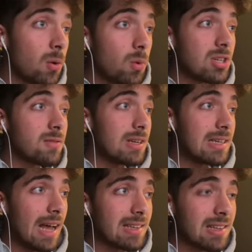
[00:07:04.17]
which is
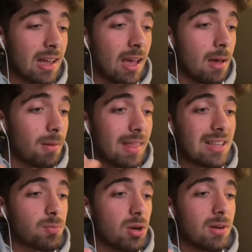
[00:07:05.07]
fantastic. But
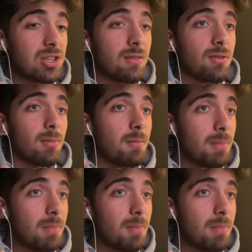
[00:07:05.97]
that's pretty much it for my